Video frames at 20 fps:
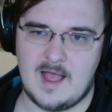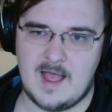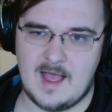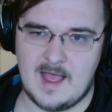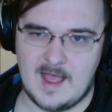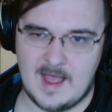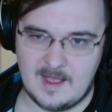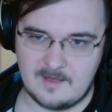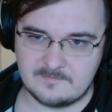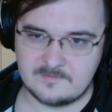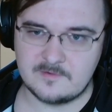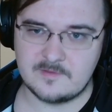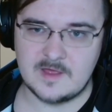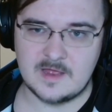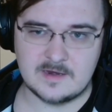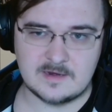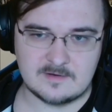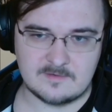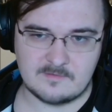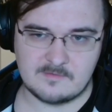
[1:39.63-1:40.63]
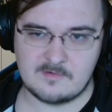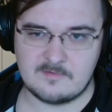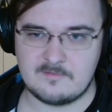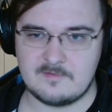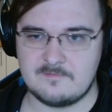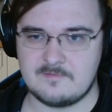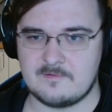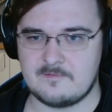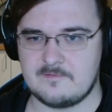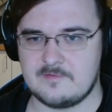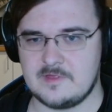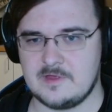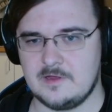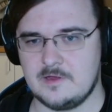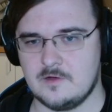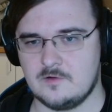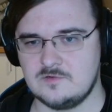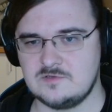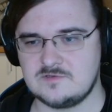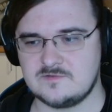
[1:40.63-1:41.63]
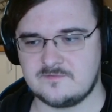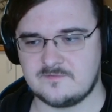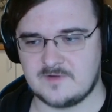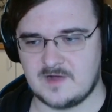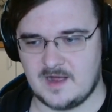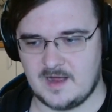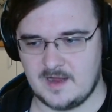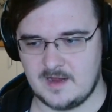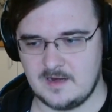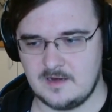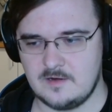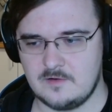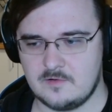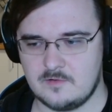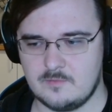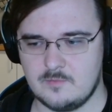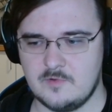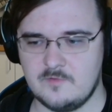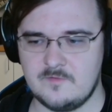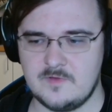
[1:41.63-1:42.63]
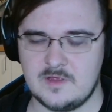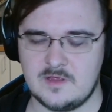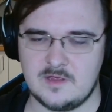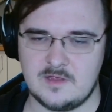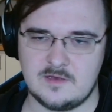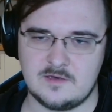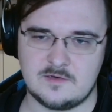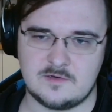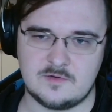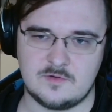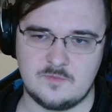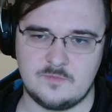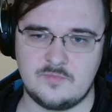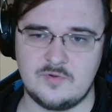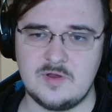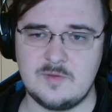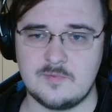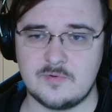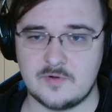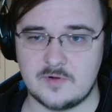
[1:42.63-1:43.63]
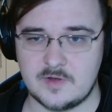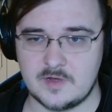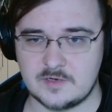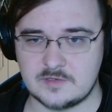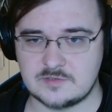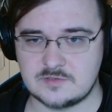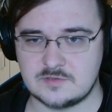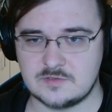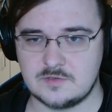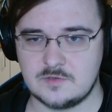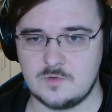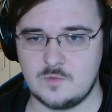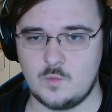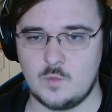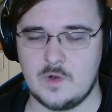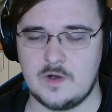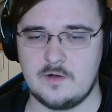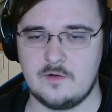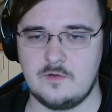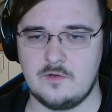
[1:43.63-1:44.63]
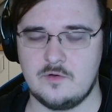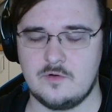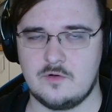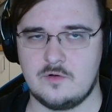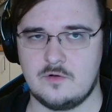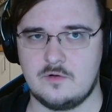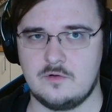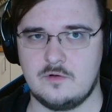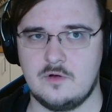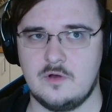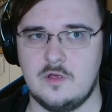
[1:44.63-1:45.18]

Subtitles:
After that, if everything goes fine, you're moving into pre-production where you're